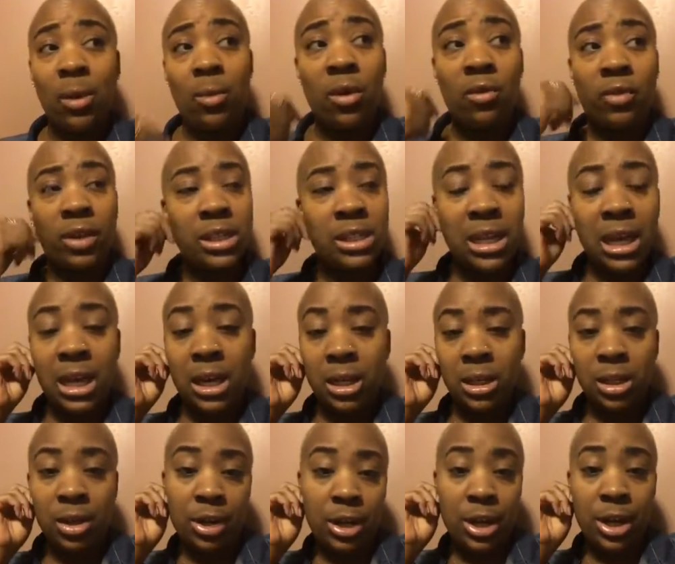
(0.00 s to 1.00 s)
well, if he's dating a
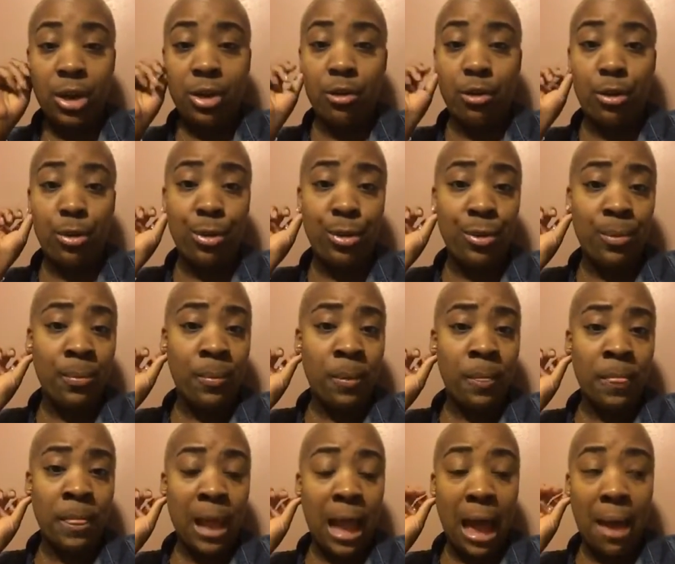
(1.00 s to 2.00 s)
30 year old,
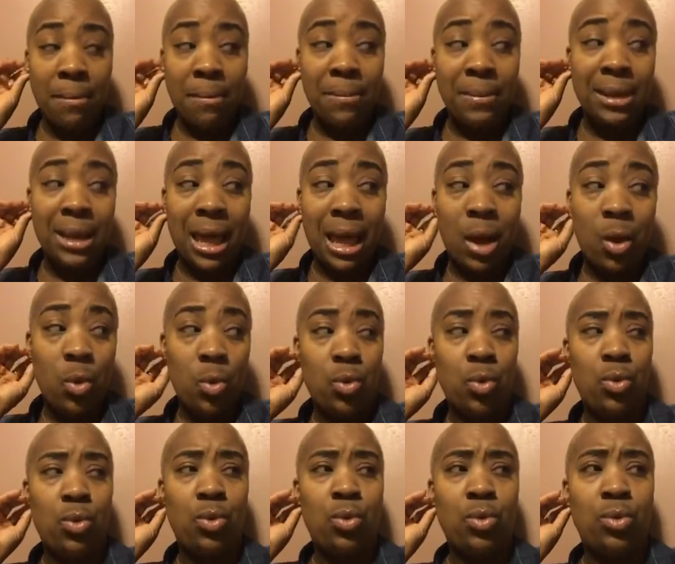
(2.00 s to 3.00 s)
I'm going to be like,
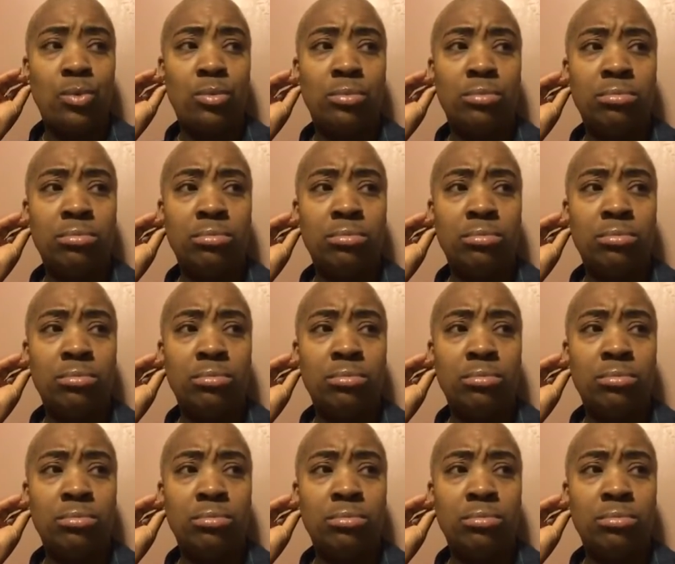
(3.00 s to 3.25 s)
ooh